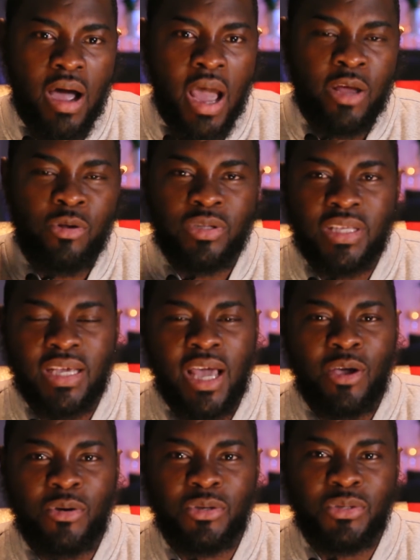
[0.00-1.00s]
I don't think
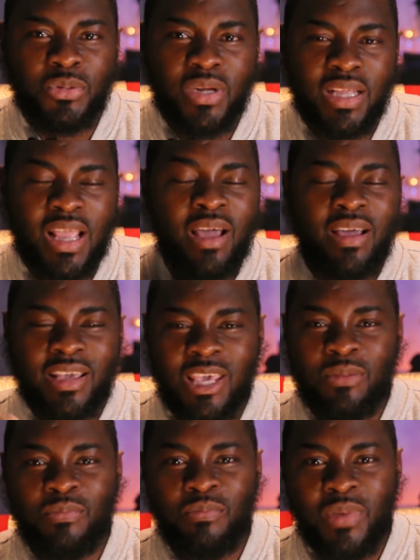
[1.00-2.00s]
I could do that. I, I
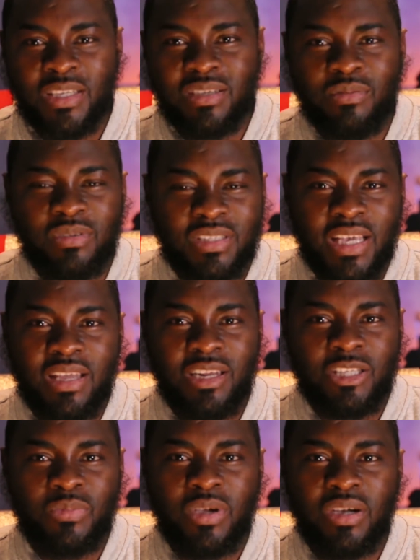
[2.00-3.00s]
keep mentioning saying
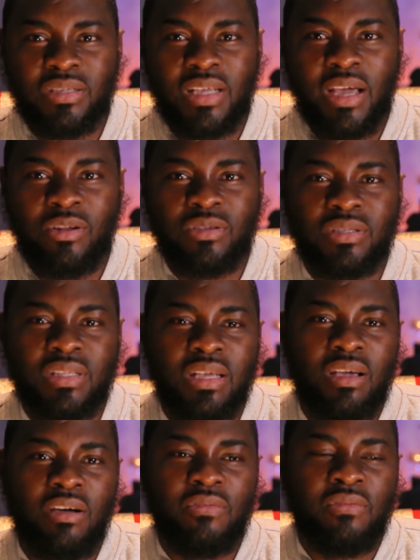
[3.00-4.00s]
this because I just
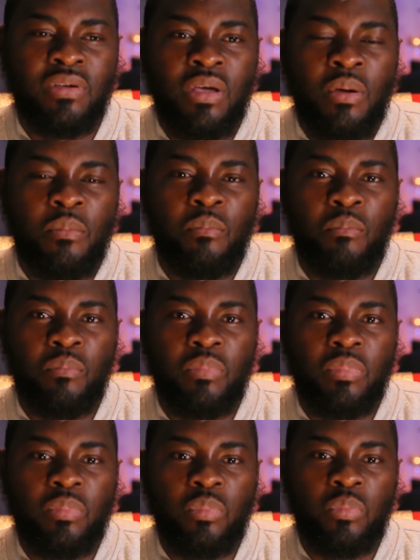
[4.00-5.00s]
think of
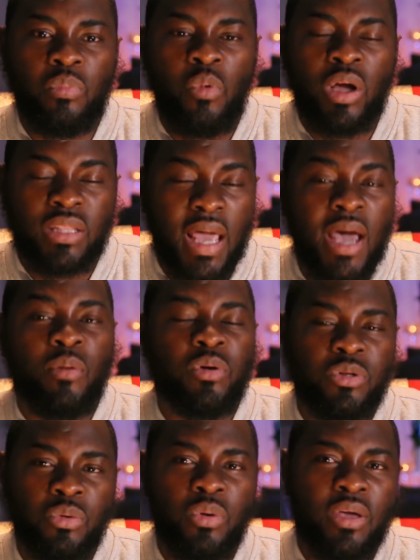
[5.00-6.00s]
what I
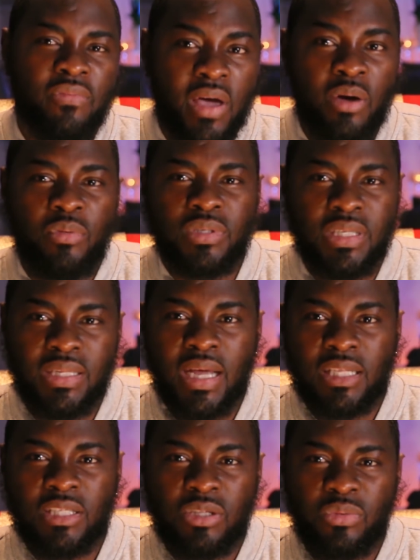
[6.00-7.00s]
would do if I was in
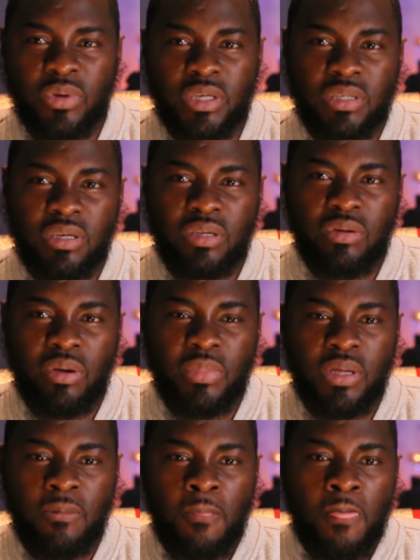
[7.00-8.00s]
that situation. You know what I
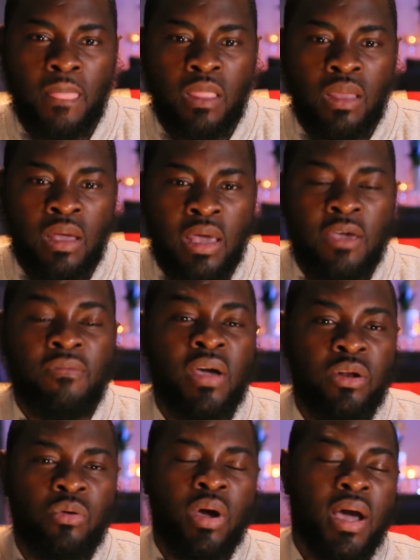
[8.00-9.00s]
mean? if
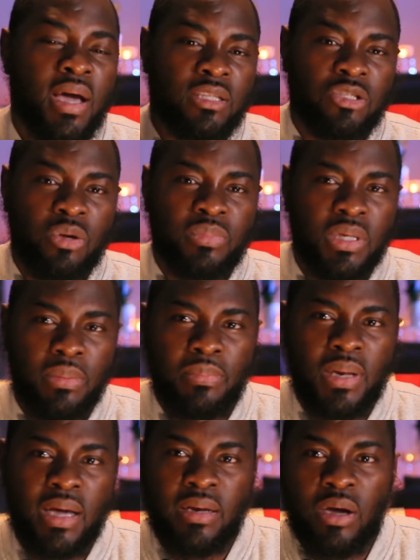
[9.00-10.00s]
I knew I had something
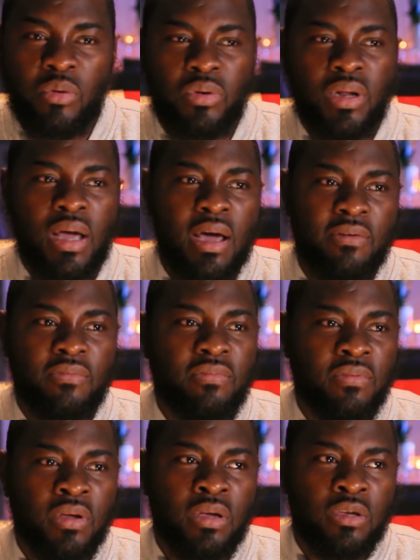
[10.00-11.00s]
planned, I would have
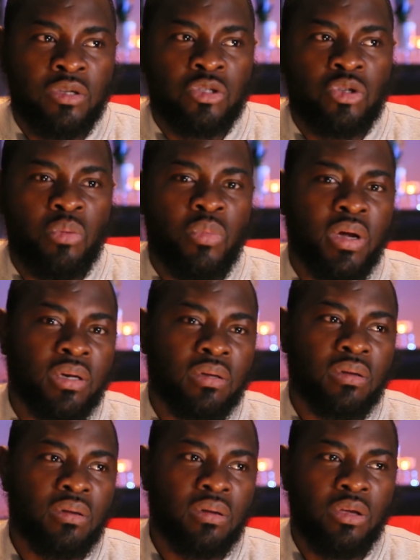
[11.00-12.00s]
someone,
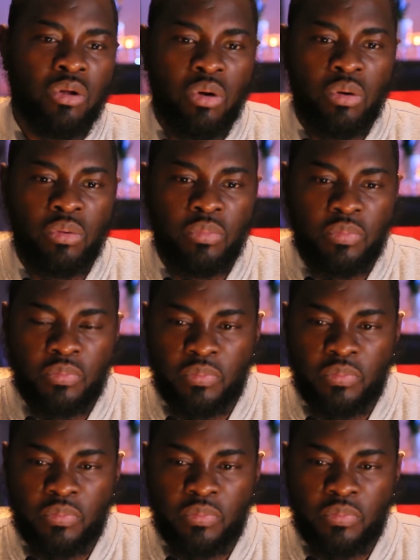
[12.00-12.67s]
you know,